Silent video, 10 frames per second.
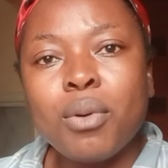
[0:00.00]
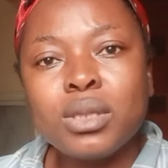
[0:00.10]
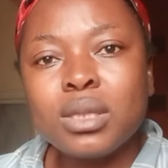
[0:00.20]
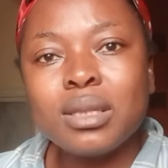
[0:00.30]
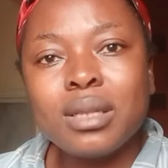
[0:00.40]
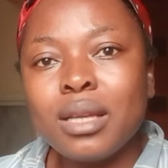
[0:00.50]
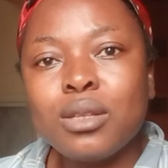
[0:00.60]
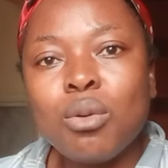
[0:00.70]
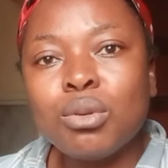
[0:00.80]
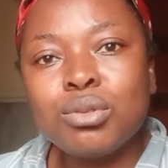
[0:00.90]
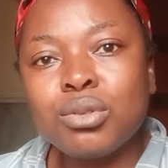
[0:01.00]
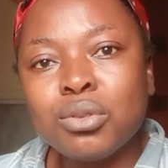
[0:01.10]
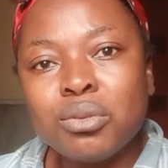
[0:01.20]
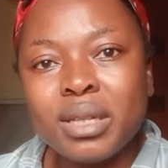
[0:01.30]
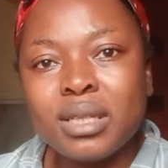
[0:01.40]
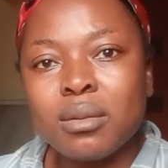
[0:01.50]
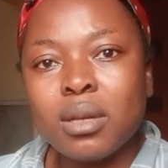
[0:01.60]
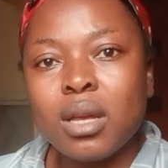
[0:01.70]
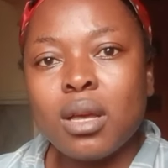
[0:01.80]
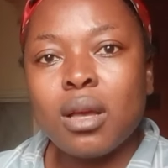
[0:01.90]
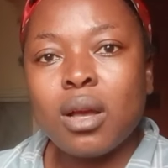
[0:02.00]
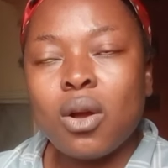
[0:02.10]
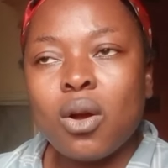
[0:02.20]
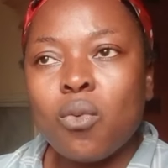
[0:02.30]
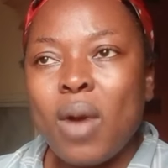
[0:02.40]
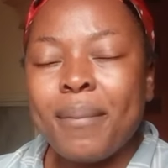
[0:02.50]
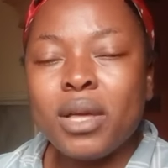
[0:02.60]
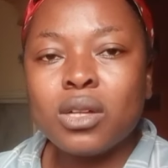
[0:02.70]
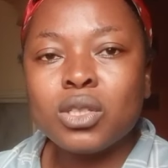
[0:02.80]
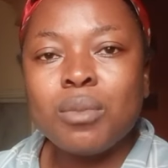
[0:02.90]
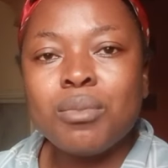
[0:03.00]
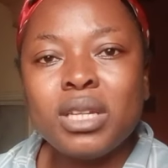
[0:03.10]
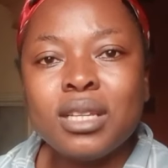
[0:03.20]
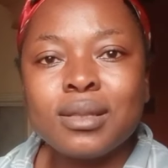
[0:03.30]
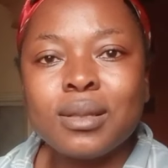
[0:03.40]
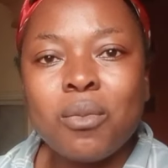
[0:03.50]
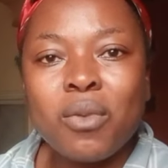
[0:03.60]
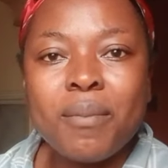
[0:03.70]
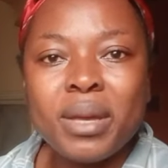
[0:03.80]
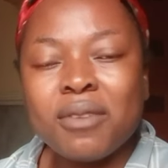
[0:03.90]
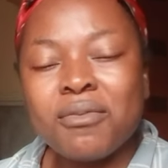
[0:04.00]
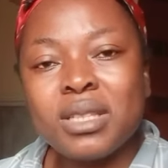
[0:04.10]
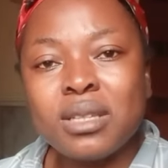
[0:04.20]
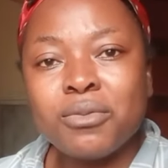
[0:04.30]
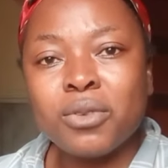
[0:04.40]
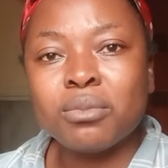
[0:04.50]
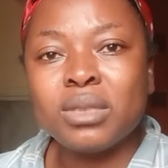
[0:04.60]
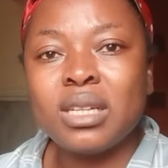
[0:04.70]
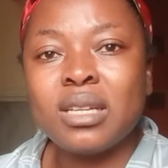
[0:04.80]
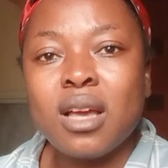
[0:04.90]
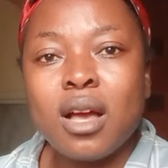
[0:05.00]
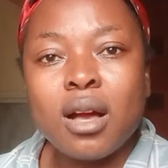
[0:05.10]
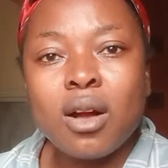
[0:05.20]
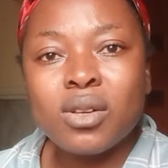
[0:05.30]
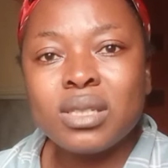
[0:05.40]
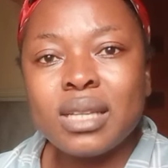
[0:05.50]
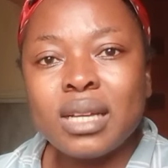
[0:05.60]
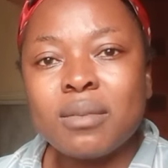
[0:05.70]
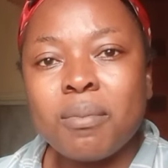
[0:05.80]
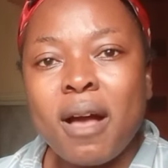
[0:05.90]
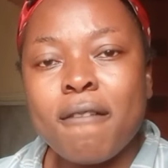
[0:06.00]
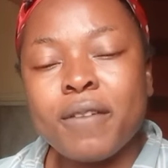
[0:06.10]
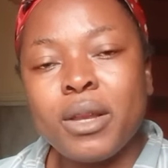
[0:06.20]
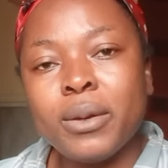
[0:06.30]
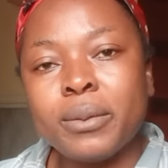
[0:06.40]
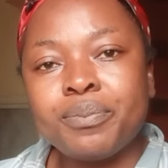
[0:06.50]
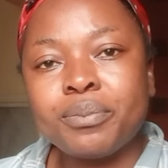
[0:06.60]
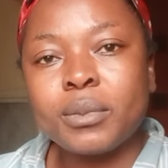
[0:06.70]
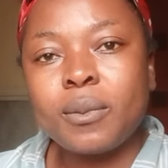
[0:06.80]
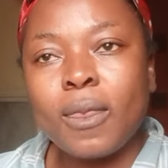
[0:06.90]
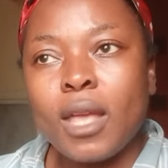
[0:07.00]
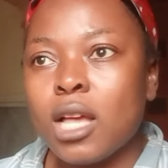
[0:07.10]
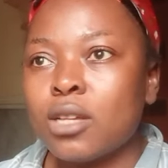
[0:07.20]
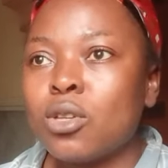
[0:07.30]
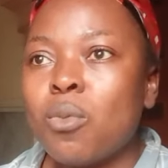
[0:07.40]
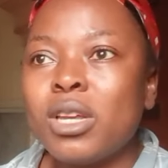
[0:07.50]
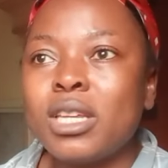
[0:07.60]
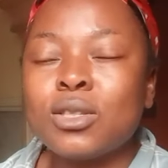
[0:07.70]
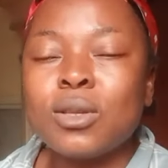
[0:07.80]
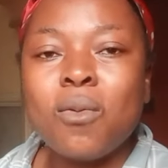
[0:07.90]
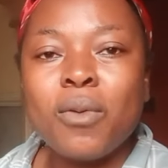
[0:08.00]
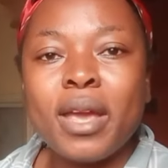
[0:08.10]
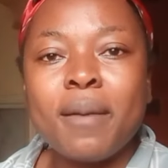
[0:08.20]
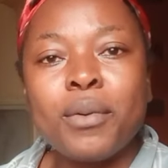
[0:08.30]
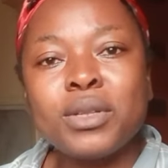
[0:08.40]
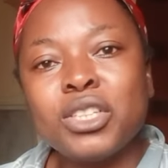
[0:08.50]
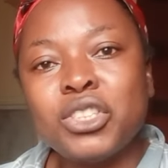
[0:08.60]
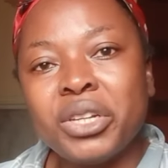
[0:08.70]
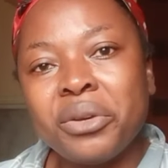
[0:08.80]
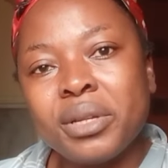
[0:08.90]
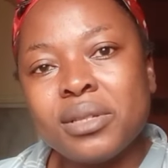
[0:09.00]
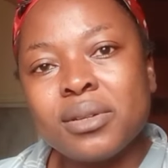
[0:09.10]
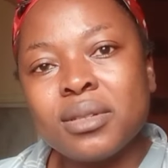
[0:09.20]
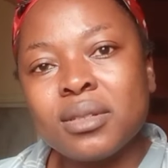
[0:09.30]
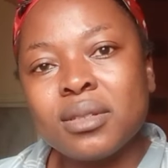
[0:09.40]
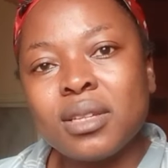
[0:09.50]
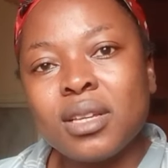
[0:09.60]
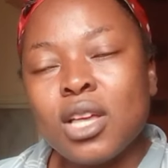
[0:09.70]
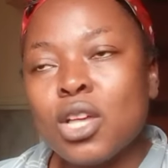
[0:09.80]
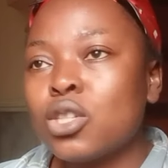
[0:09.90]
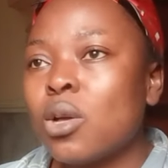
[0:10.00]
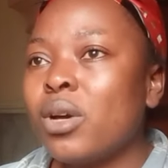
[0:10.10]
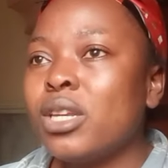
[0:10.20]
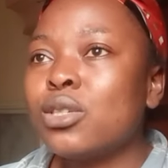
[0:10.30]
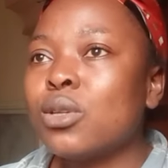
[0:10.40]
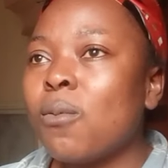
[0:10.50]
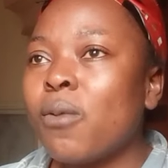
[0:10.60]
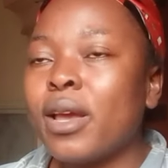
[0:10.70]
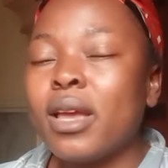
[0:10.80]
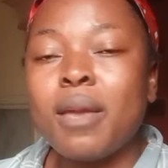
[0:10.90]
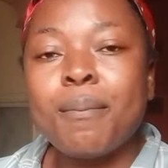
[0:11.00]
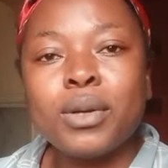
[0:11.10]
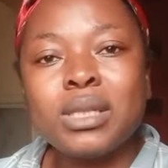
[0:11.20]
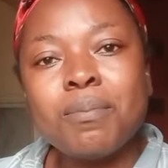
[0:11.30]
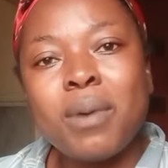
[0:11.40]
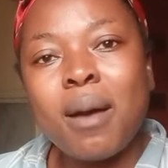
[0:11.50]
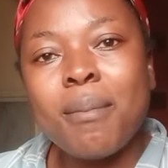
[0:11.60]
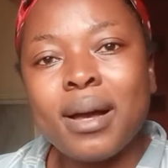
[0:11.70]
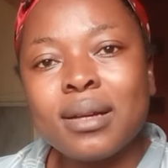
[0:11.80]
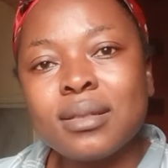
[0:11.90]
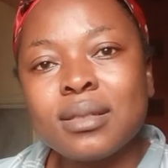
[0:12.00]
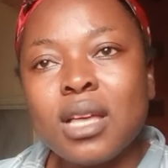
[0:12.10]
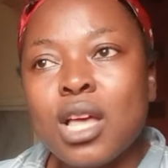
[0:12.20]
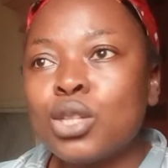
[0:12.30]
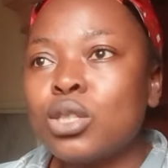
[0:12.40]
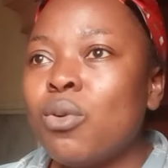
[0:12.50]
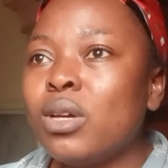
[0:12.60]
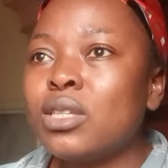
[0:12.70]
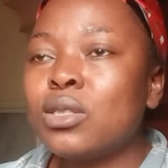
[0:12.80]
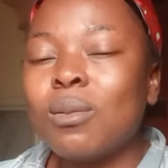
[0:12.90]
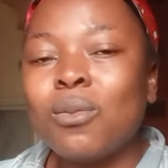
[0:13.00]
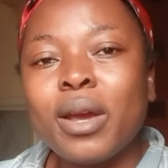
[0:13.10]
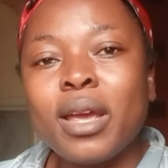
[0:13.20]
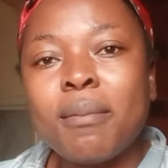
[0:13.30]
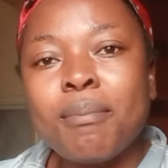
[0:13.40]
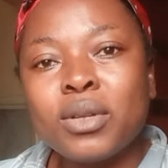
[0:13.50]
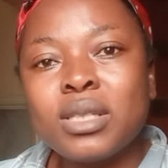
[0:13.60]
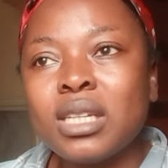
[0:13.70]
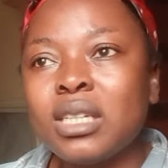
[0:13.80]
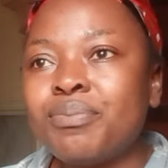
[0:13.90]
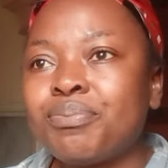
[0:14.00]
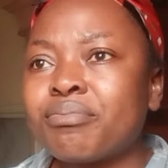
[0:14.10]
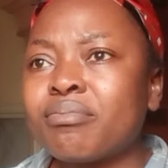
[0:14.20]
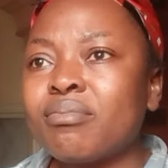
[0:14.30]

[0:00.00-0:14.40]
but they don't want to do it. Why? Because somebody somewhere benefiting from the constant power failure. Someone is somewhere importing generators. Someone is somewhere importing power banks. Someone is somewhere importing